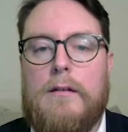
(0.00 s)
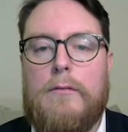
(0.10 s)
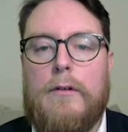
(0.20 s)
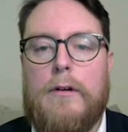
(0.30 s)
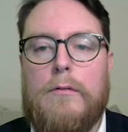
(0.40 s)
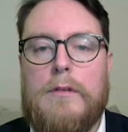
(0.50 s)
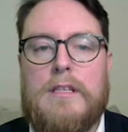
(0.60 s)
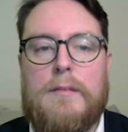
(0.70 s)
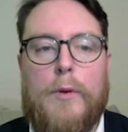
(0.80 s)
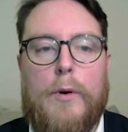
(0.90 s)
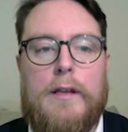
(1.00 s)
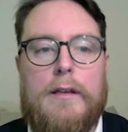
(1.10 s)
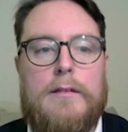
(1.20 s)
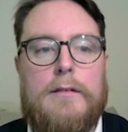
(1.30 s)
We're all disappointed.